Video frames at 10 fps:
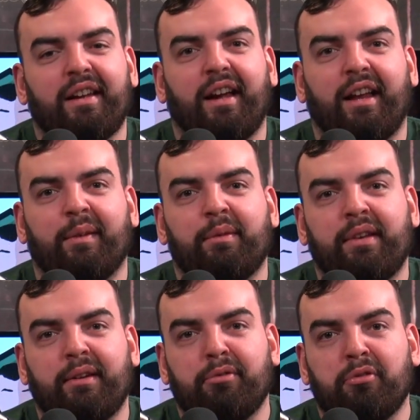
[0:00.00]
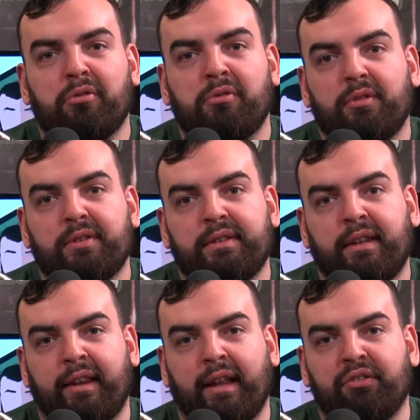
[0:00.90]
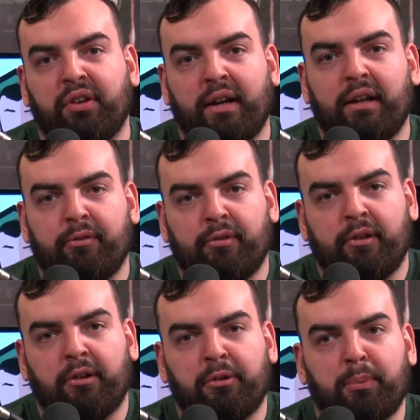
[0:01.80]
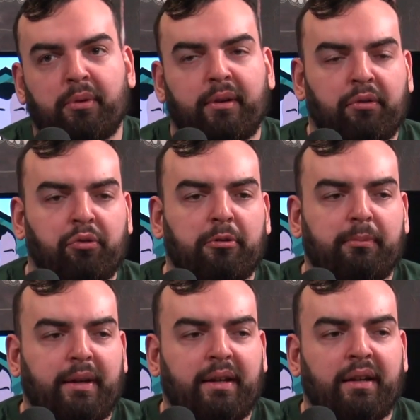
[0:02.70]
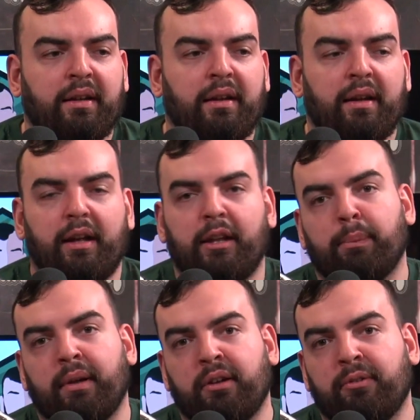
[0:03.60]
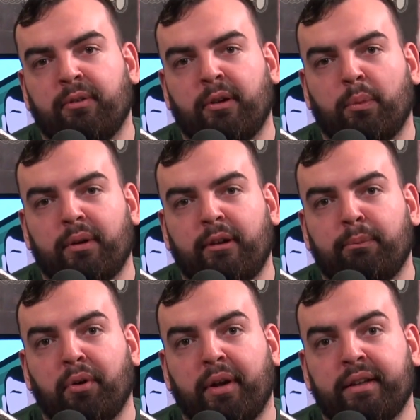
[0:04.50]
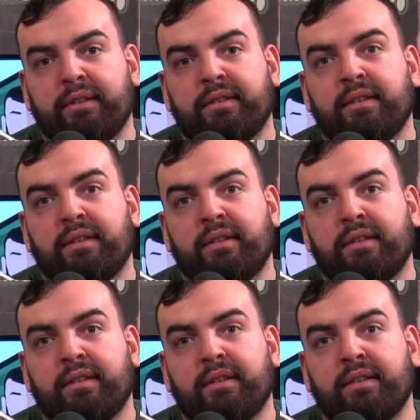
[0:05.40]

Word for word: And I'm grateful to that charity for the support they've shown me and the players for the work they've put in